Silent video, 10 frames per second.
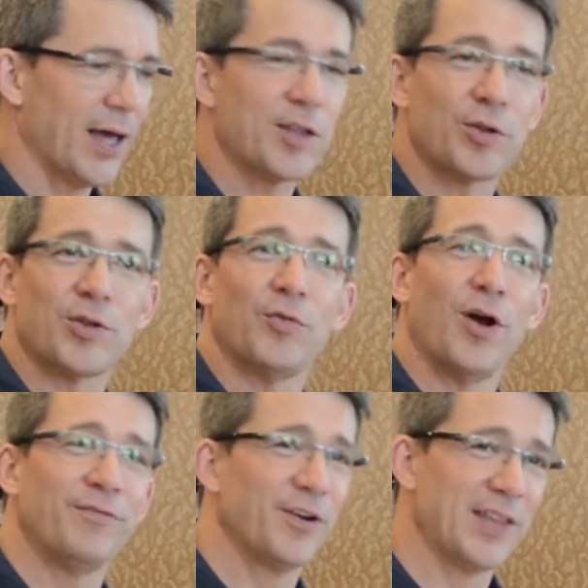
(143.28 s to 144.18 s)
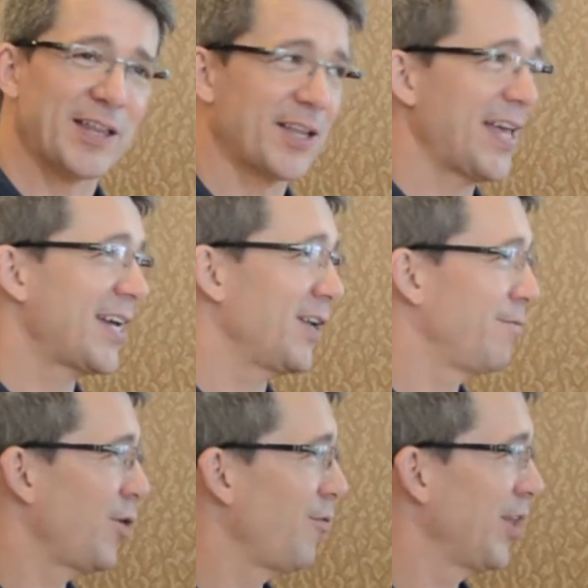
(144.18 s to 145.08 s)
Susan Rovner, this executive
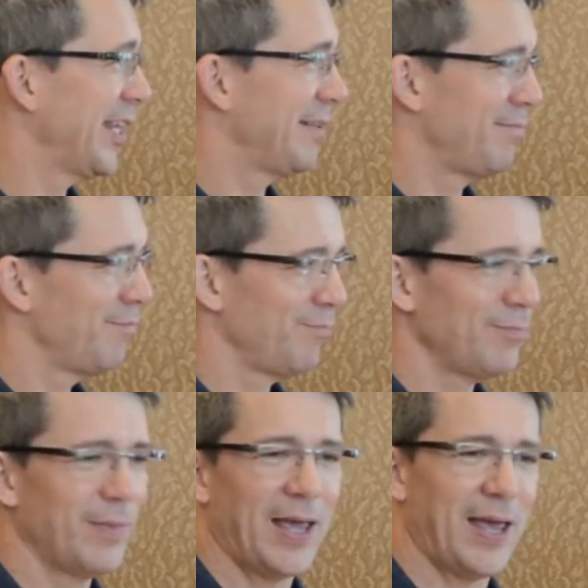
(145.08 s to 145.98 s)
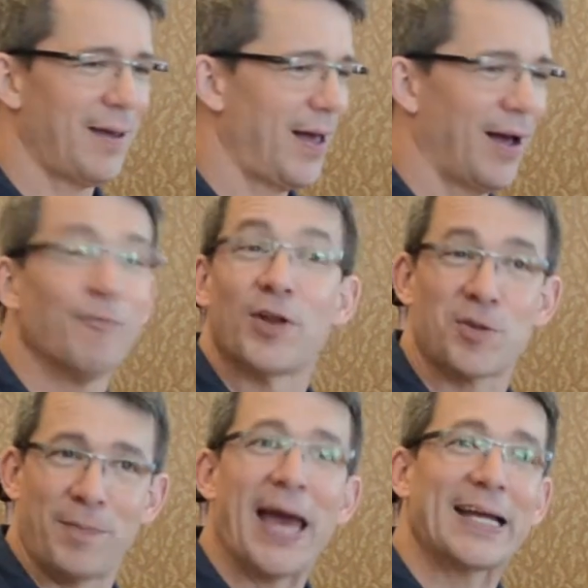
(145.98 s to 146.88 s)
who I really
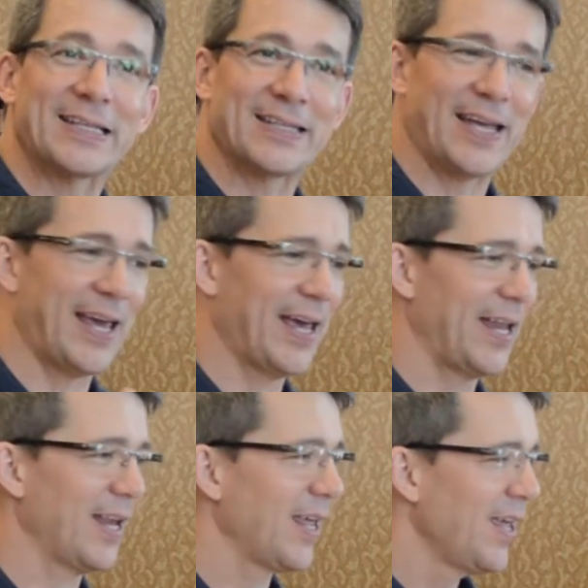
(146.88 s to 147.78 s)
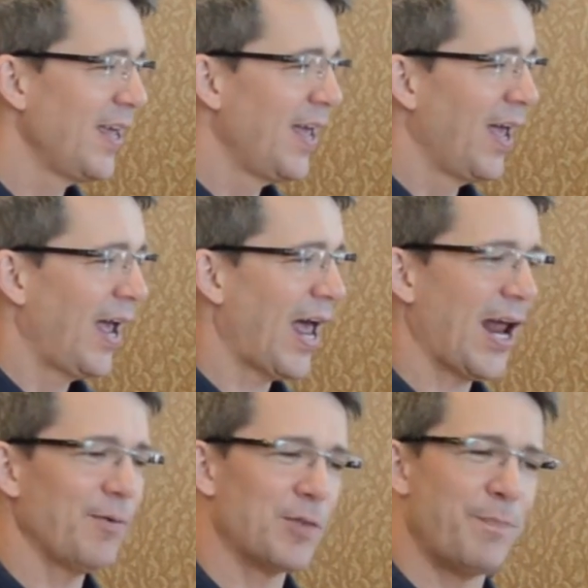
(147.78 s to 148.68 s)
respect, and
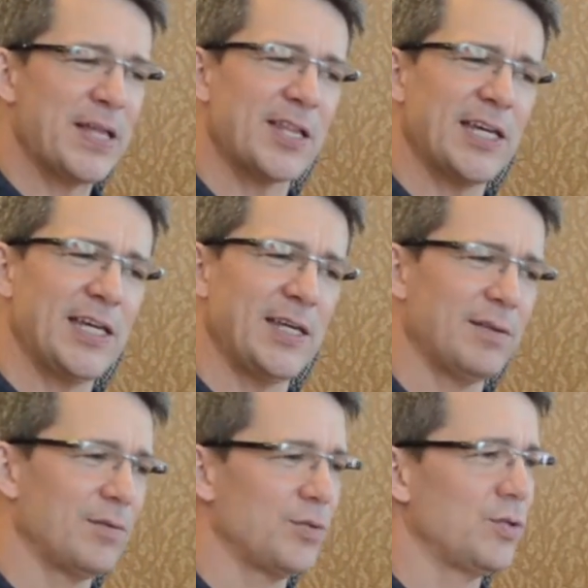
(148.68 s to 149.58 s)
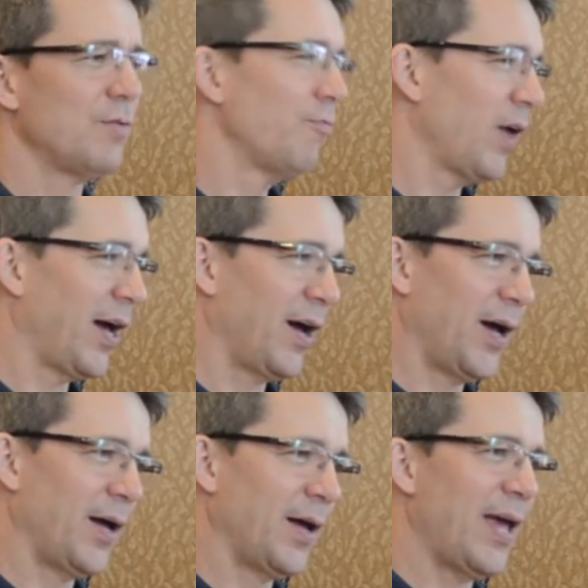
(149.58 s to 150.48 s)
I was busy
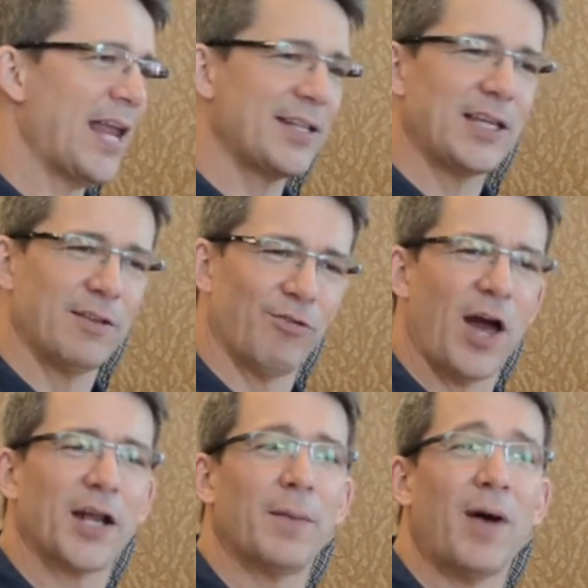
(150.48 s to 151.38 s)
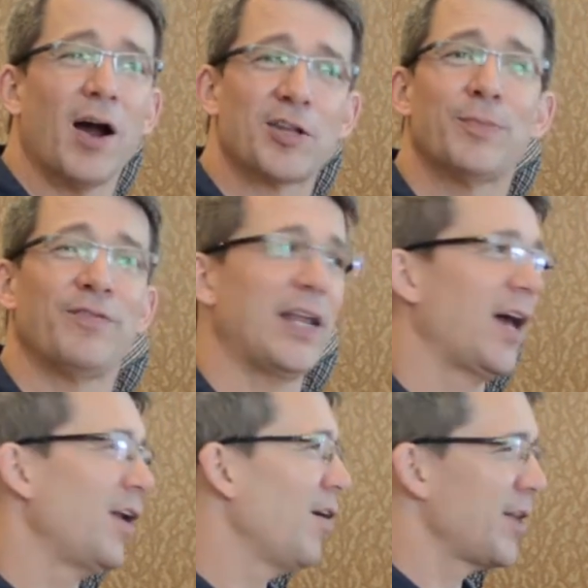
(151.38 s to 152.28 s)
editing the Veronica Mars movie, and
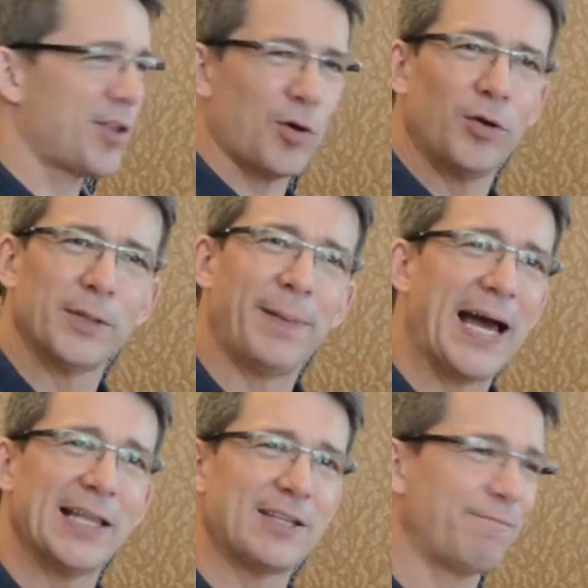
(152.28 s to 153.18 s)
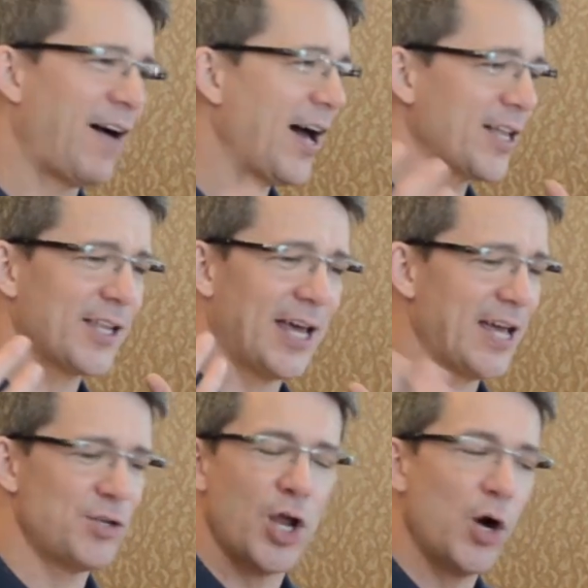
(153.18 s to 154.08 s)
I'd already sold the pilot to Fox, and I
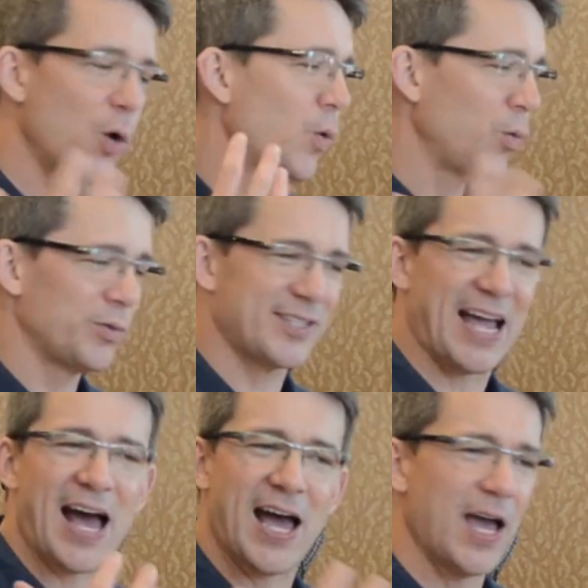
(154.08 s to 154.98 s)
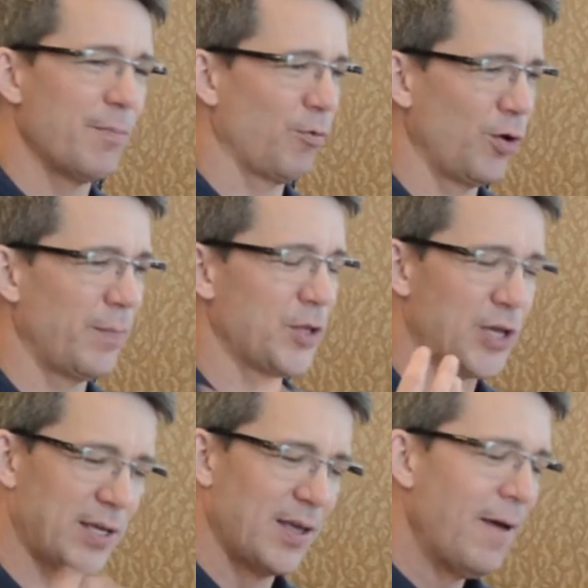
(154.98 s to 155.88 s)
had no time or room,
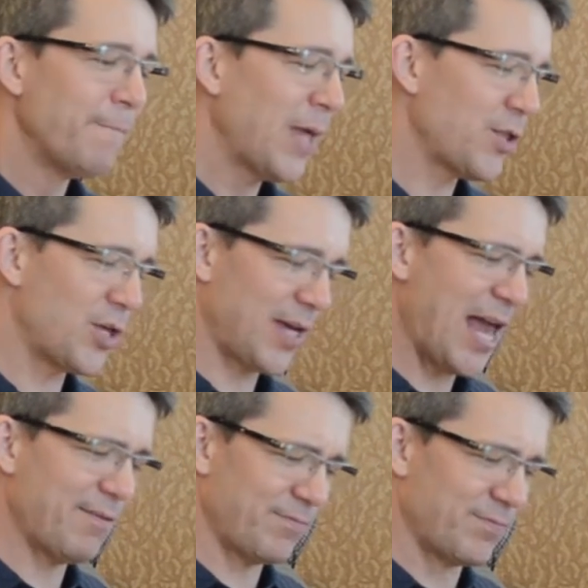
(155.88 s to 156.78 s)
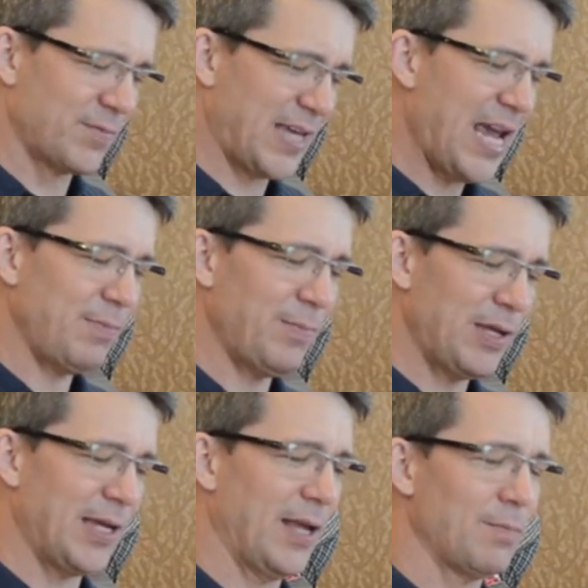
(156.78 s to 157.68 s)
and she kind of came to
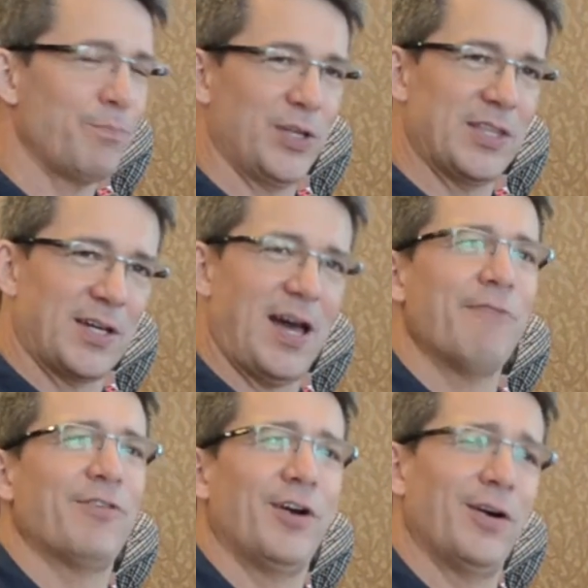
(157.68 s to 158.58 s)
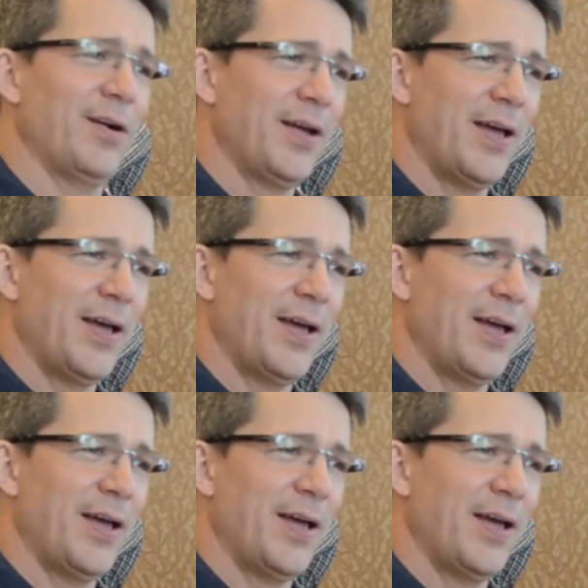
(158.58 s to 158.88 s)
me and put the cover